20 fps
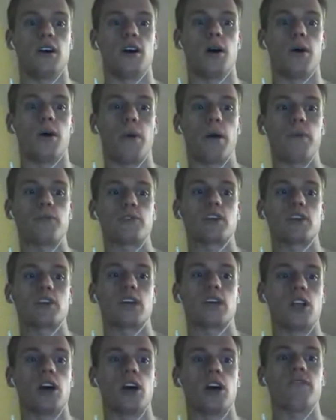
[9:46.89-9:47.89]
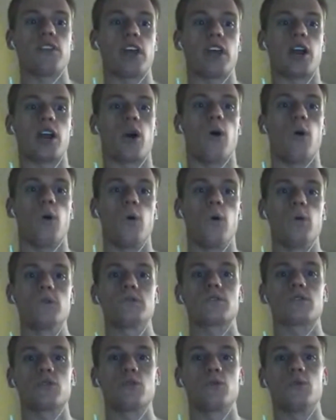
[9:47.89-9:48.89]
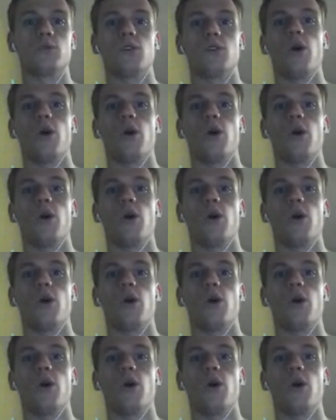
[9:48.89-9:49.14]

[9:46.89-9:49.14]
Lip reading: I was getting a lot of old school